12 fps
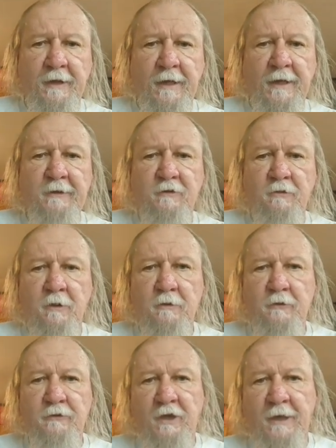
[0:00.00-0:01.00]
at
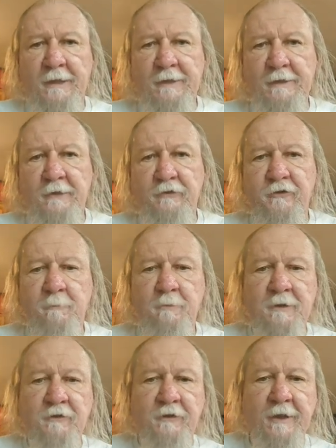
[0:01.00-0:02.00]
Kroger, Giant Eagle,
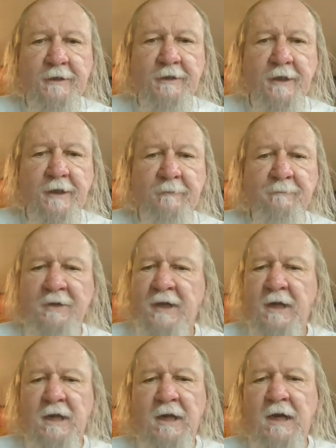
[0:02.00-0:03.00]
someplace like that,
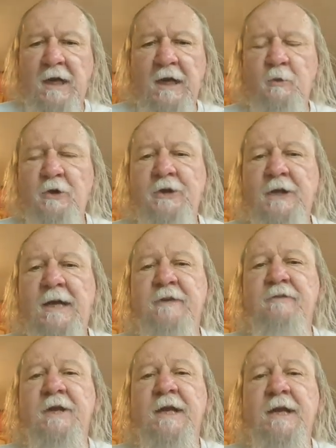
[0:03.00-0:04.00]
I would not
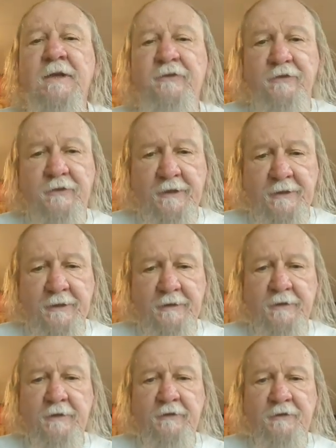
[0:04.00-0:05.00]
even hesitate
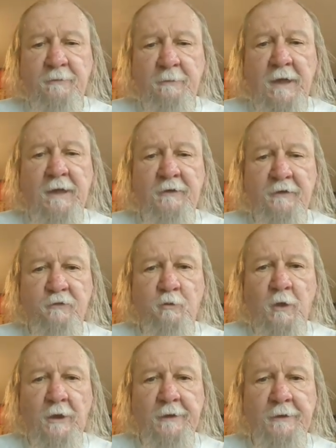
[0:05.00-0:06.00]
to buy this
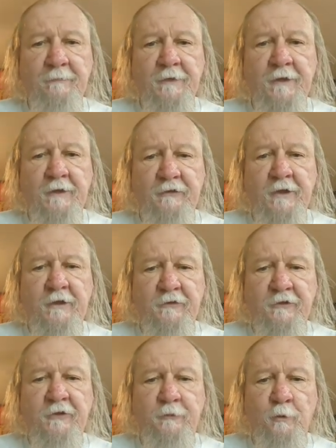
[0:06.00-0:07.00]
wine.
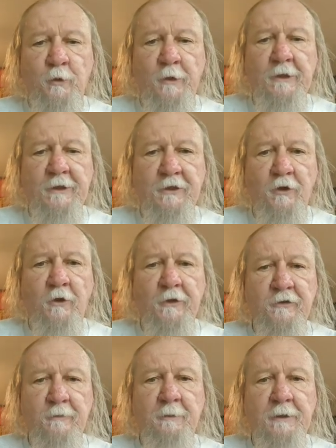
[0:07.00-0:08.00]
It's really
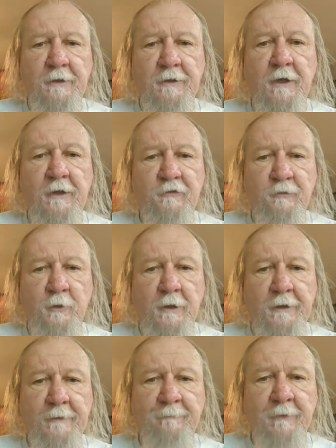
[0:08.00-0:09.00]
going to be a nice
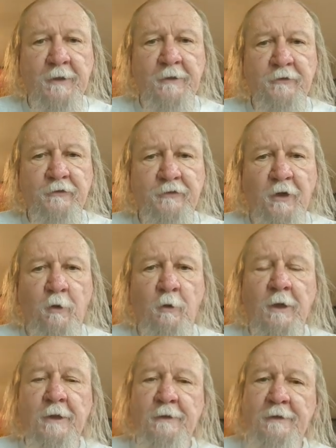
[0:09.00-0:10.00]
wine. So
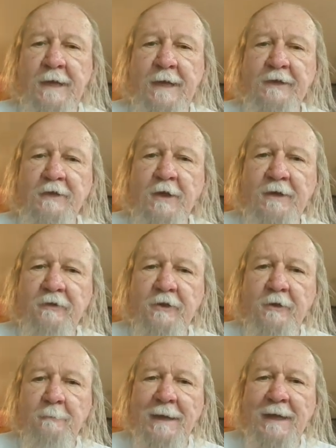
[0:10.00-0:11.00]
now you have a
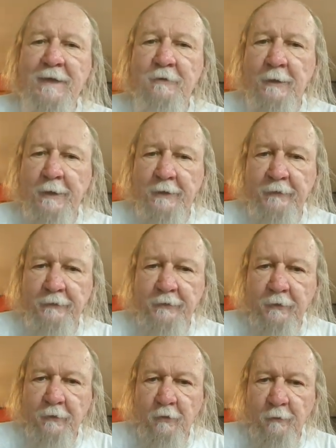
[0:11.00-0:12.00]
little background
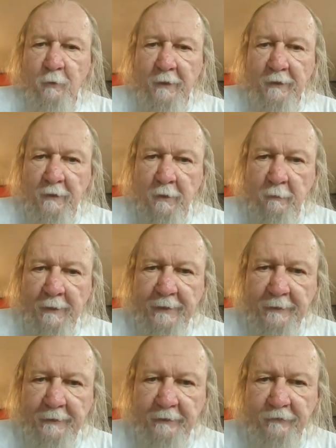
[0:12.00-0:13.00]
on what a
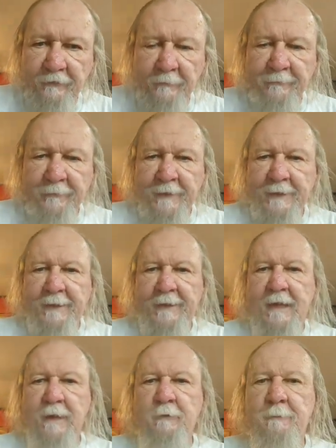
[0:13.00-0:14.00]
Claret is and
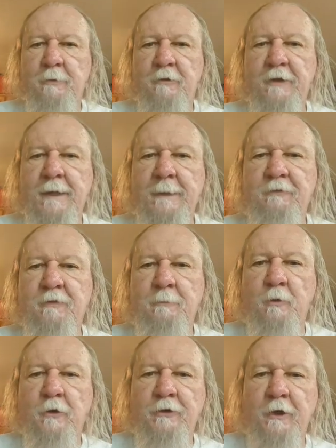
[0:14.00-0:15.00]
how it pertains to
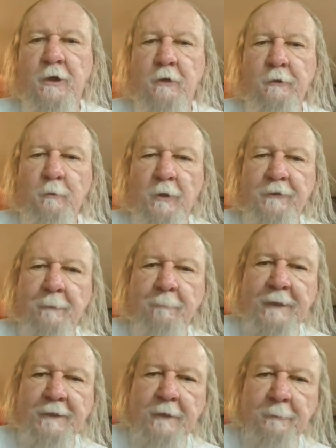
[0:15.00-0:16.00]
Bordeaux and what the
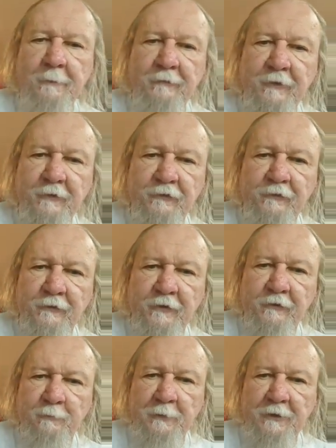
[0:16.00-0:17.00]
makeup of this
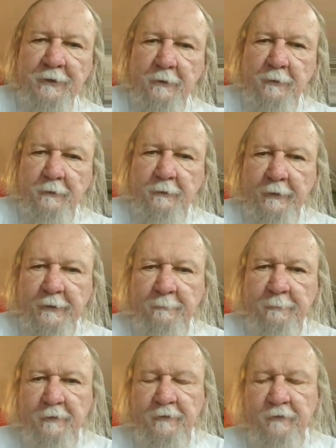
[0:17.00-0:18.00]
particular
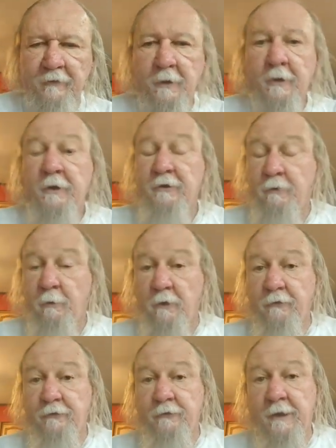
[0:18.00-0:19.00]
grape is. You
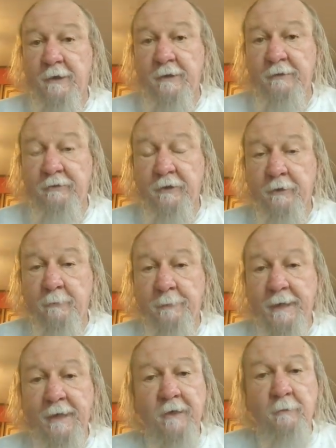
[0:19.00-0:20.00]
also now have a little
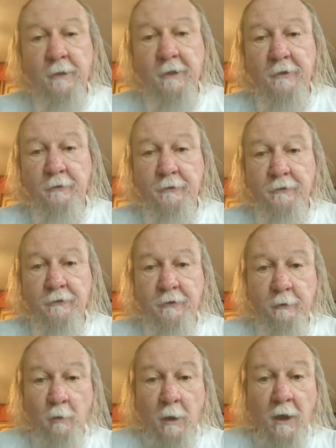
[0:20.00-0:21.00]
background on the
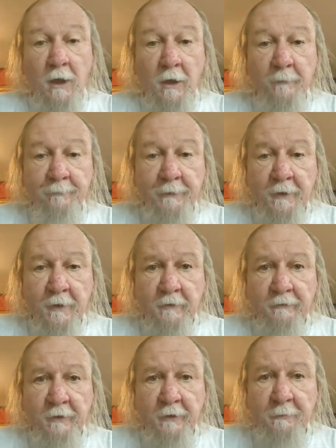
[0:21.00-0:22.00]
terroir
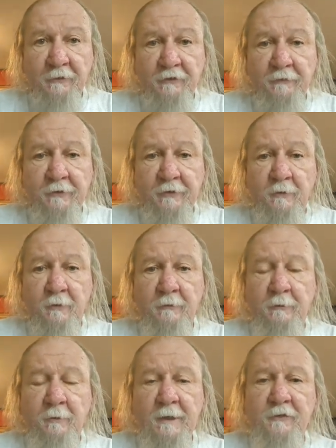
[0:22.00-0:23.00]
from the Pacific
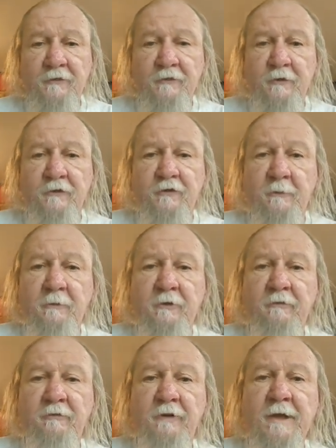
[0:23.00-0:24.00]
Northwest, on some of
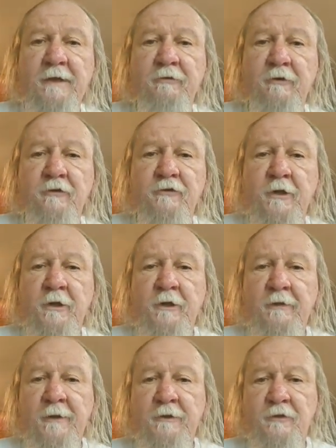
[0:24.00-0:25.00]
the flavors
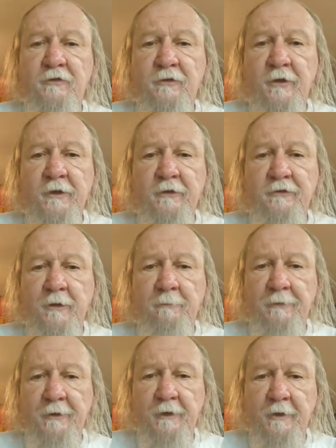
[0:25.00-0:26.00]
that the soils
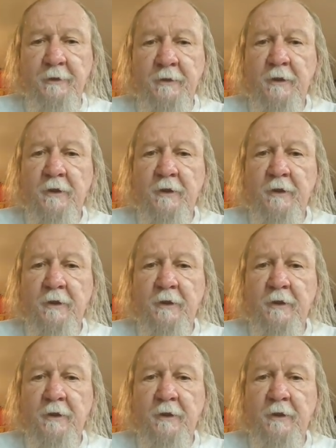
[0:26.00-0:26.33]
up there